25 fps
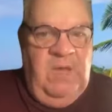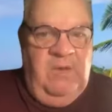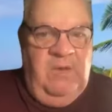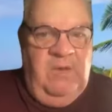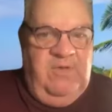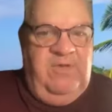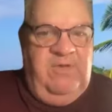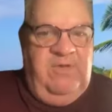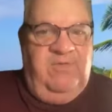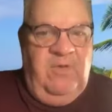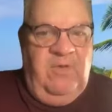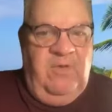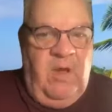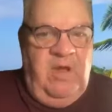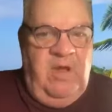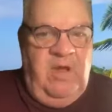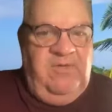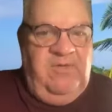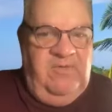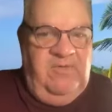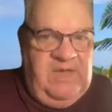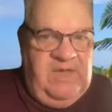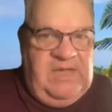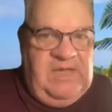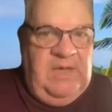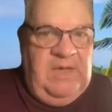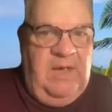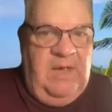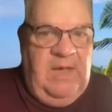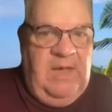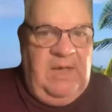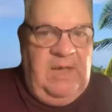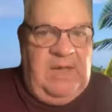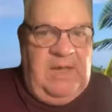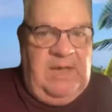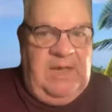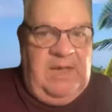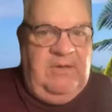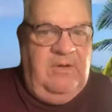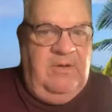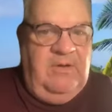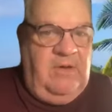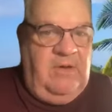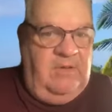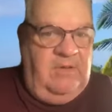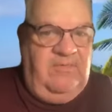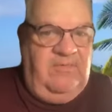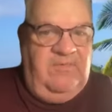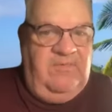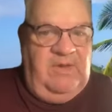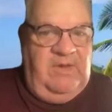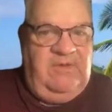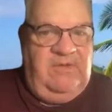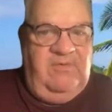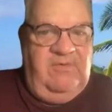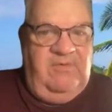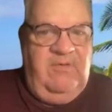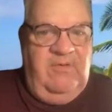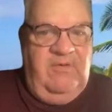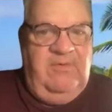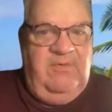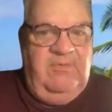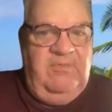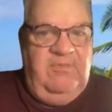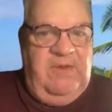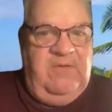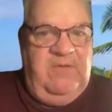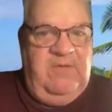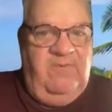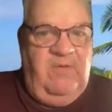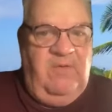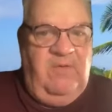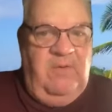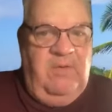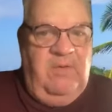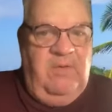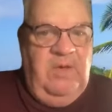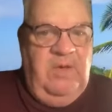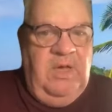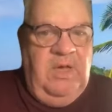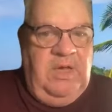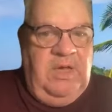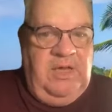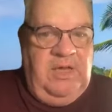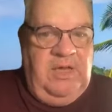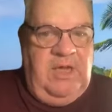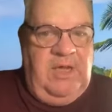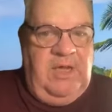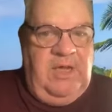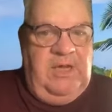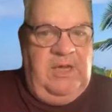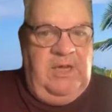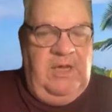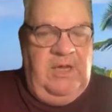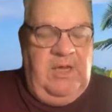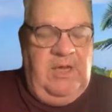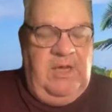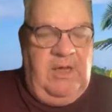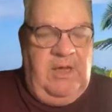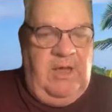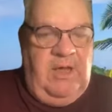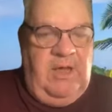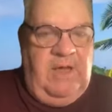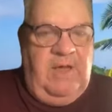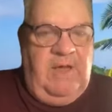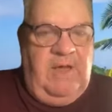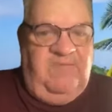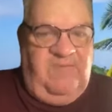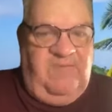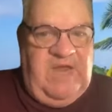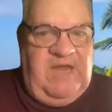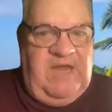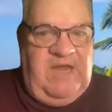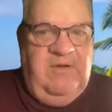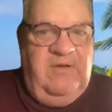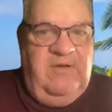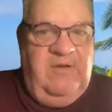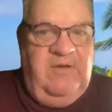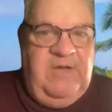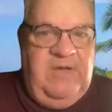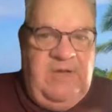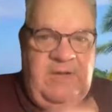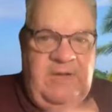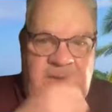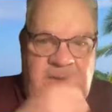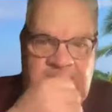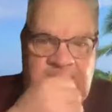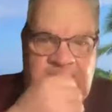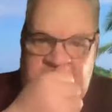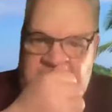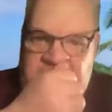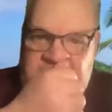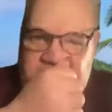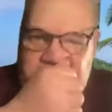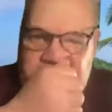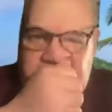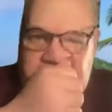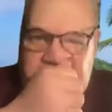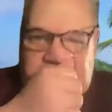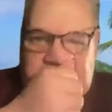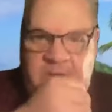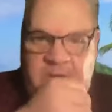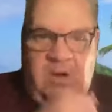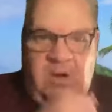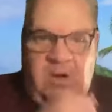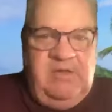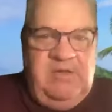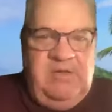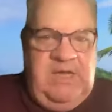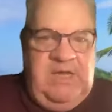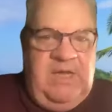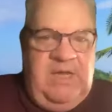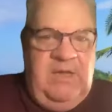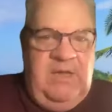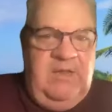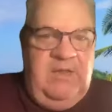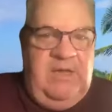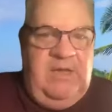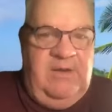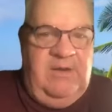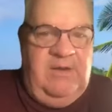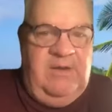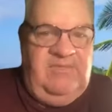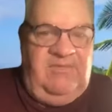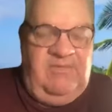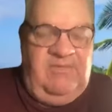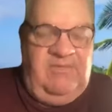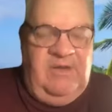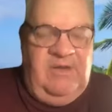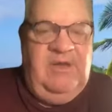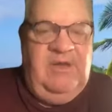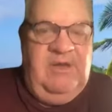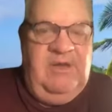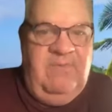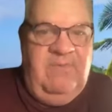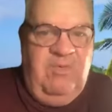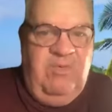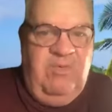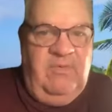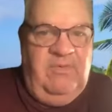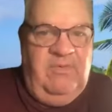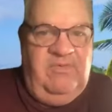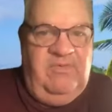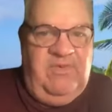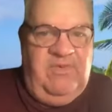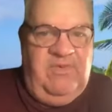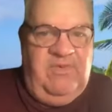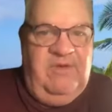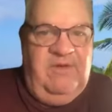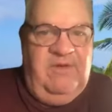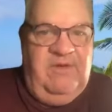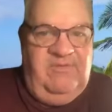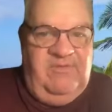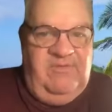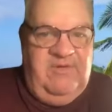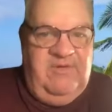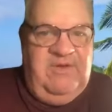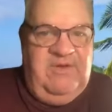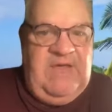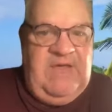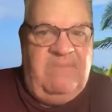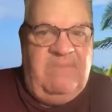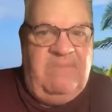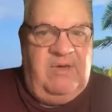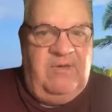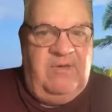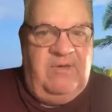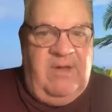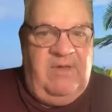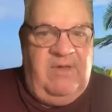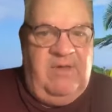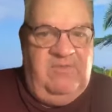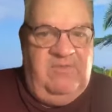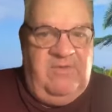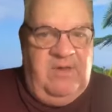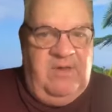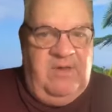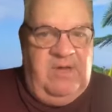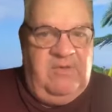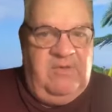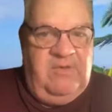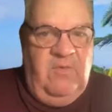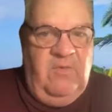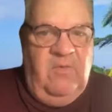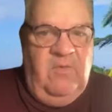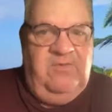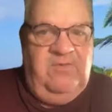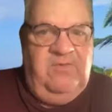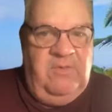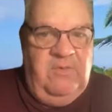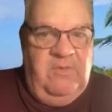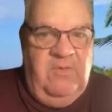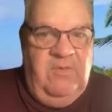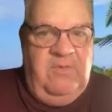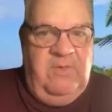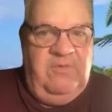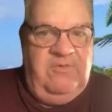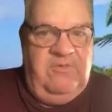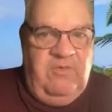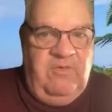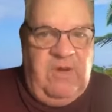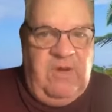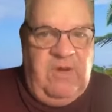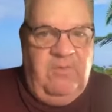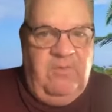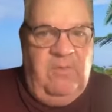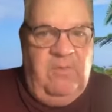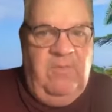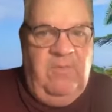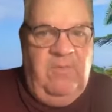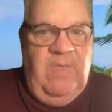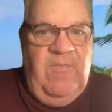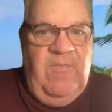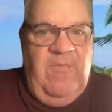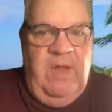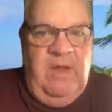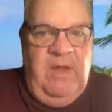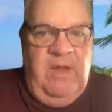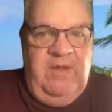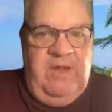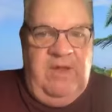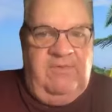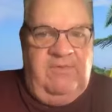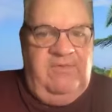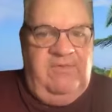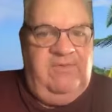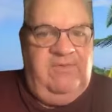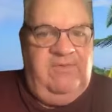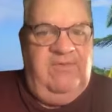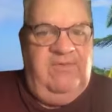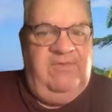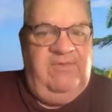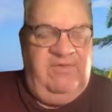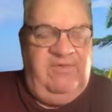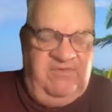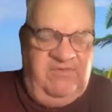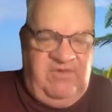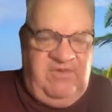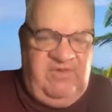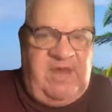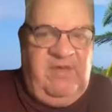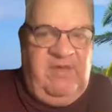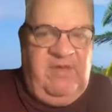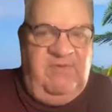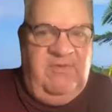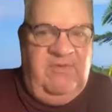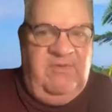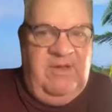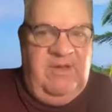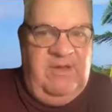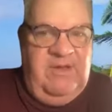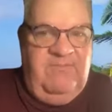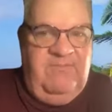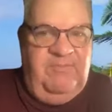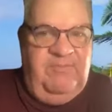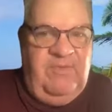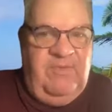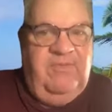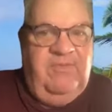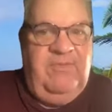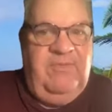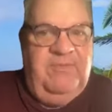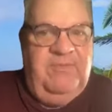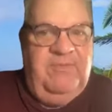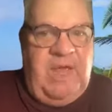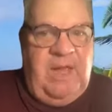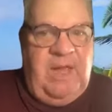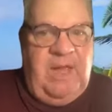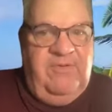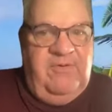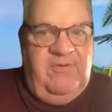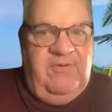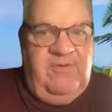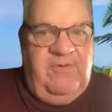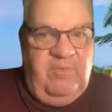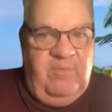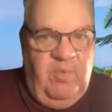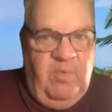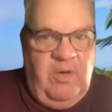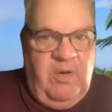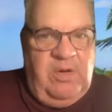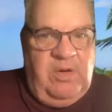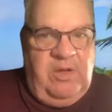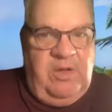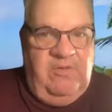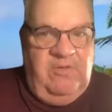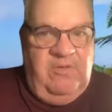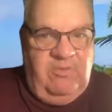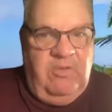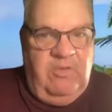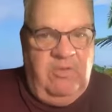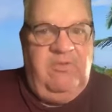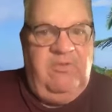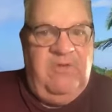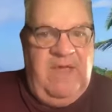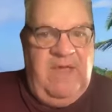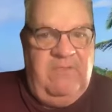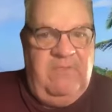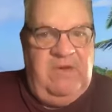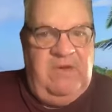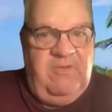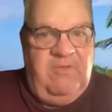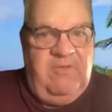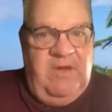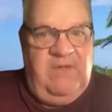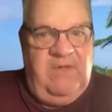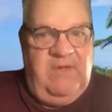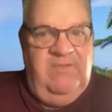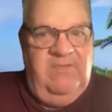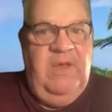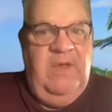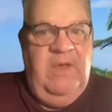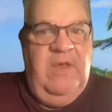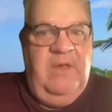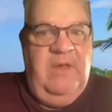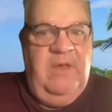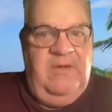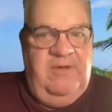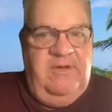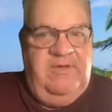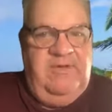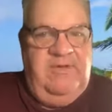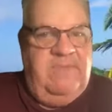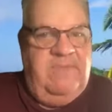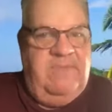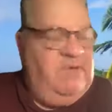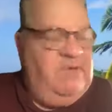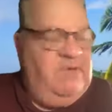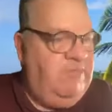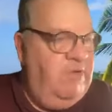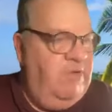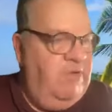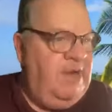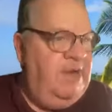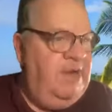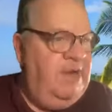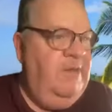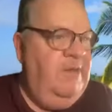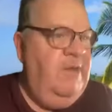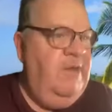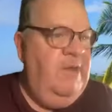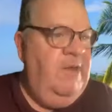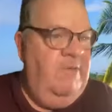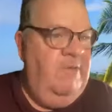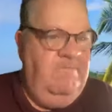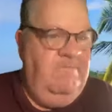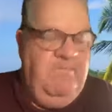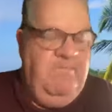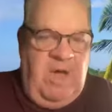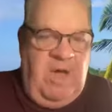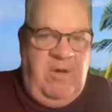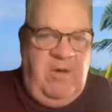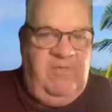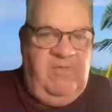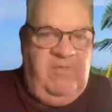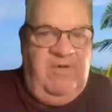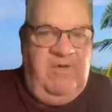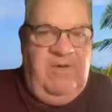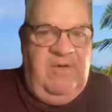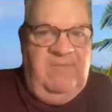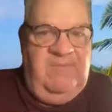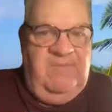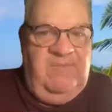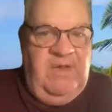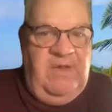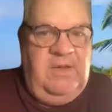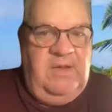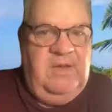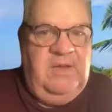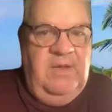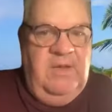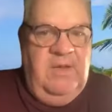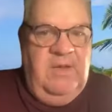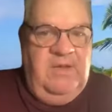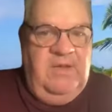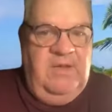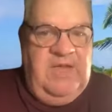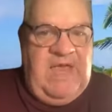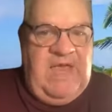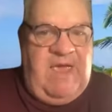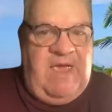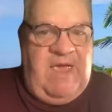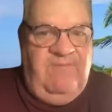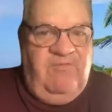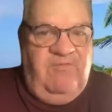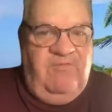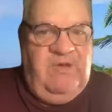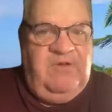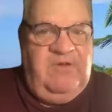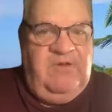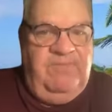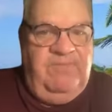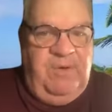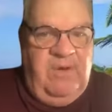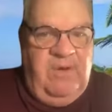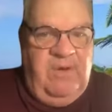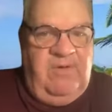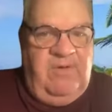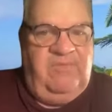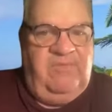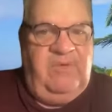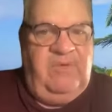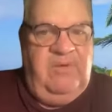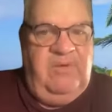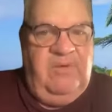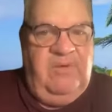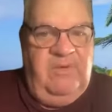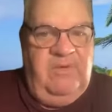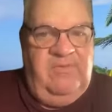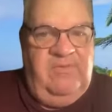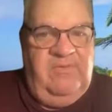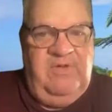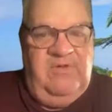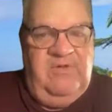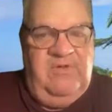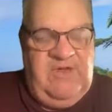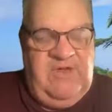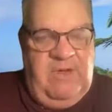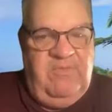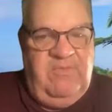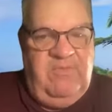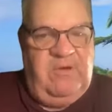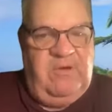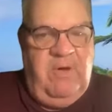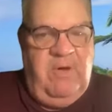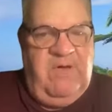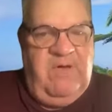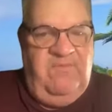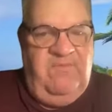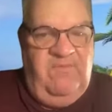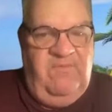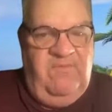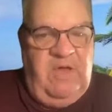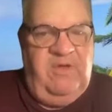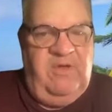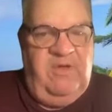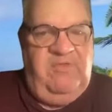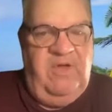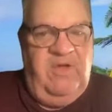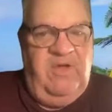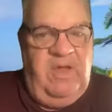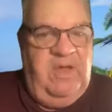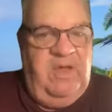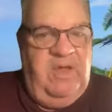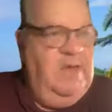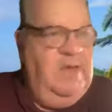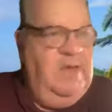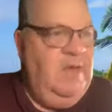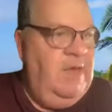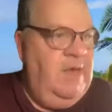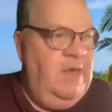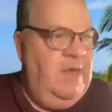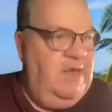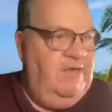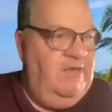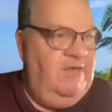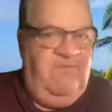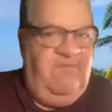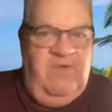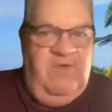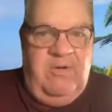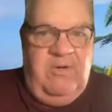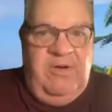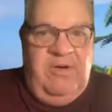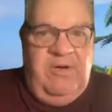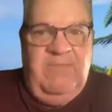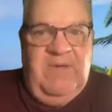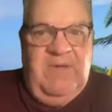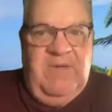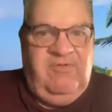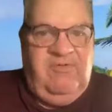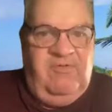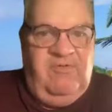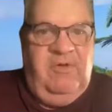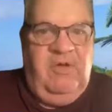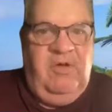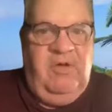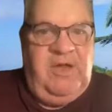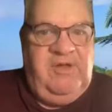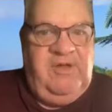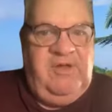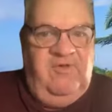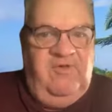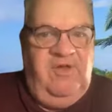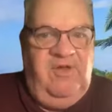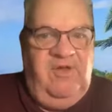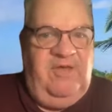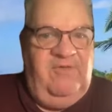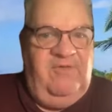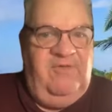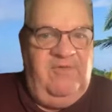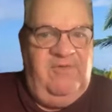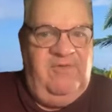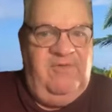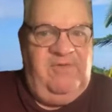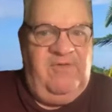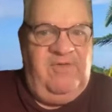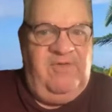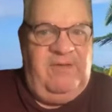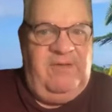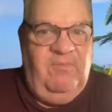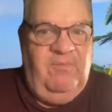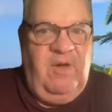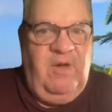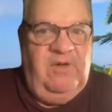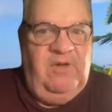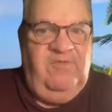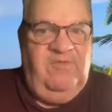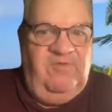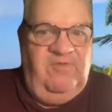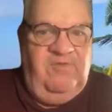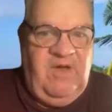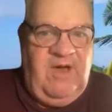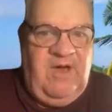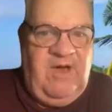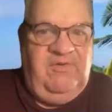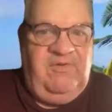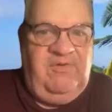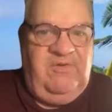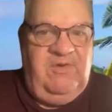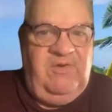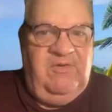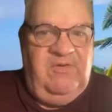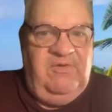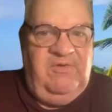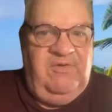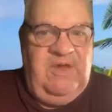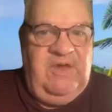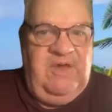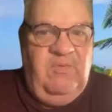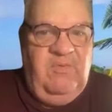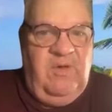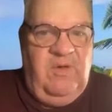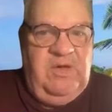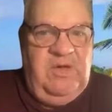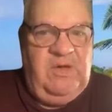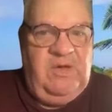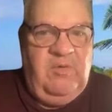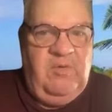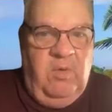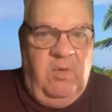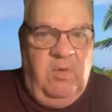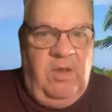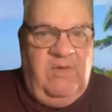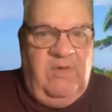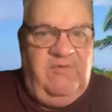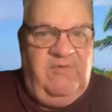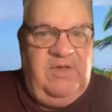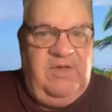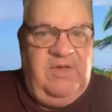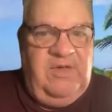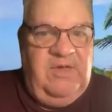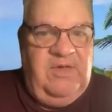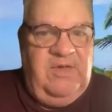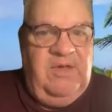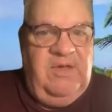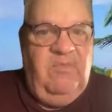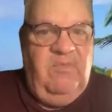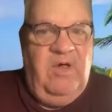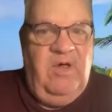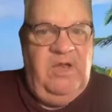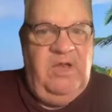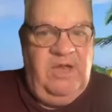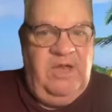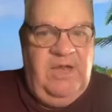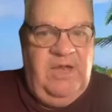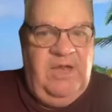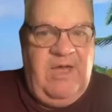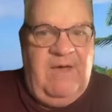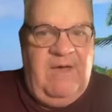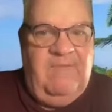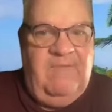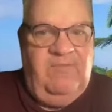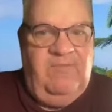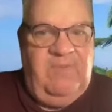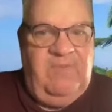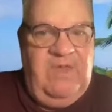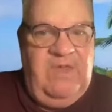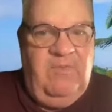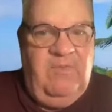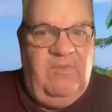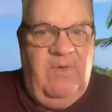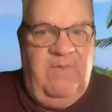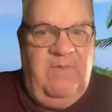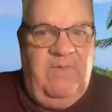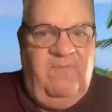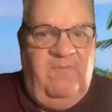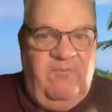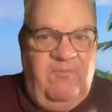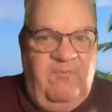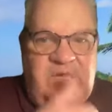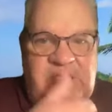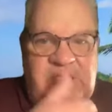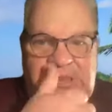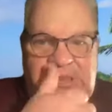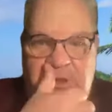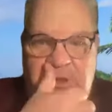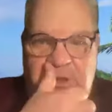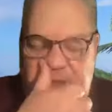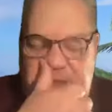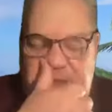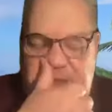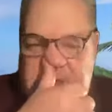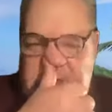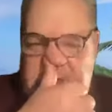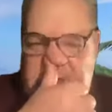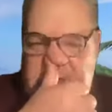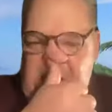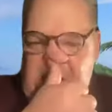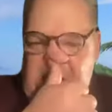This idea, and excuse me for getting offended here, this idea that it's the liberals and it's the Democrats that are causing all the trouble, that's just Satan and principalities working through Democrats. The Democrat motive, the average person who's a Democrat voter is very much like Jesus. They want justice, they want equality, they want love, they want free choice.